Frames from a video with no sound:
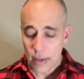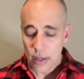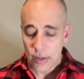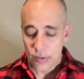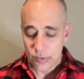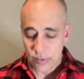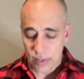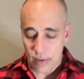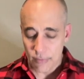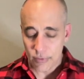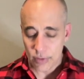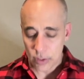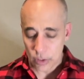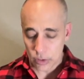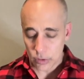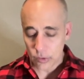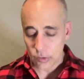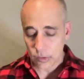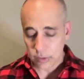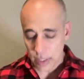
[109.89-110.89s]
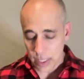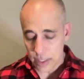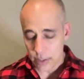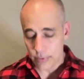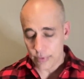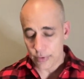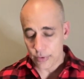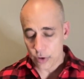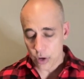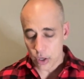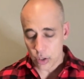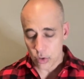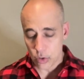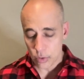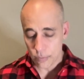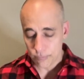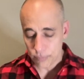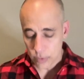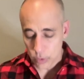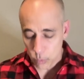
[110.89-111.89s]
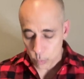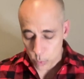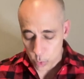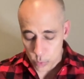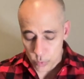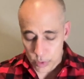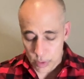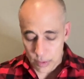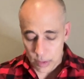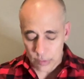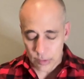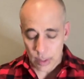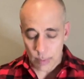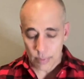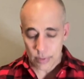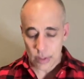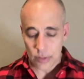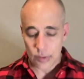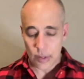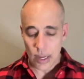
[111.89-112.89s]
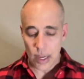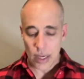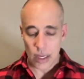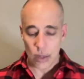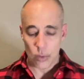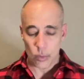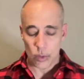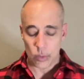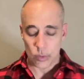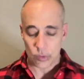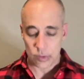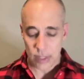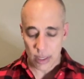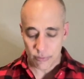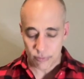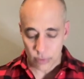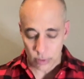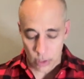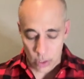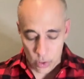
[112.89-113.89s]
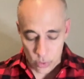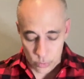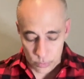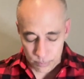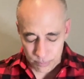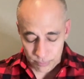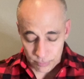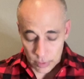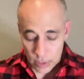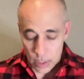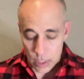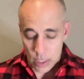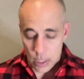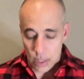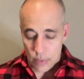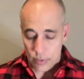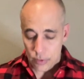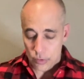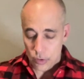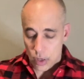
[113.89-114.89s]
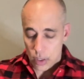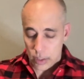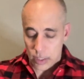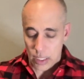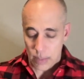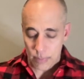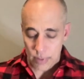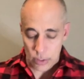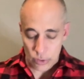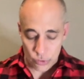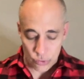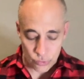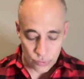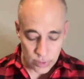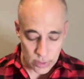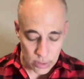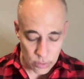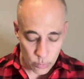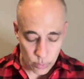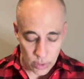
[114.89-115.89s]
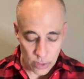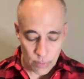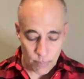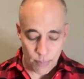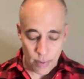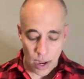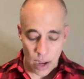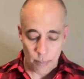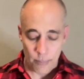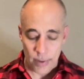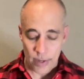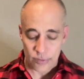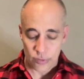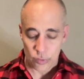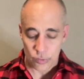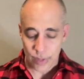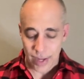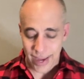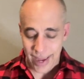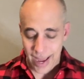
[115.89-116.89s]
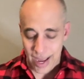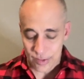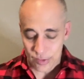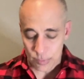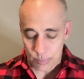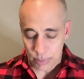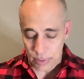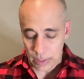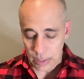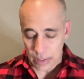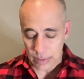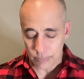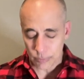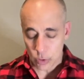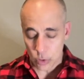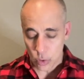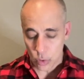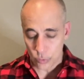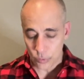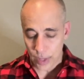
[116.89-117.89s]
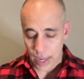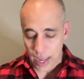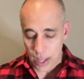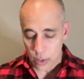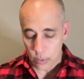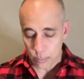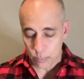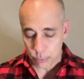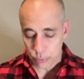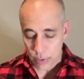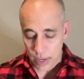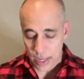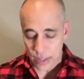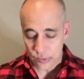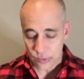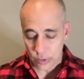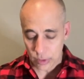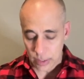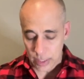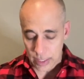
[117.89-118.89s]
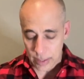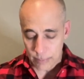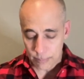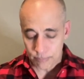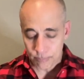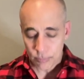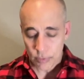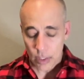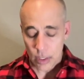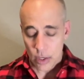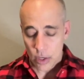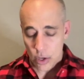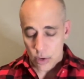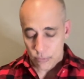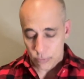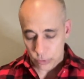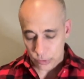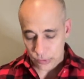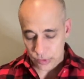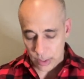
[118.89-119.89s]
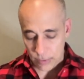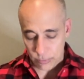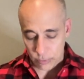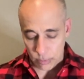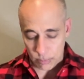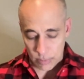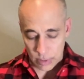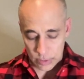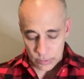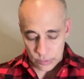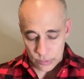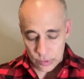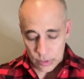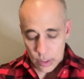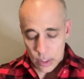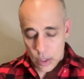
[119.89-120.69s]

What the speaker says: 7 years later, the dog wounded the tip of the tail when it was left alone. The dog had been treated with a benzodiazepine called alprazolam for several months.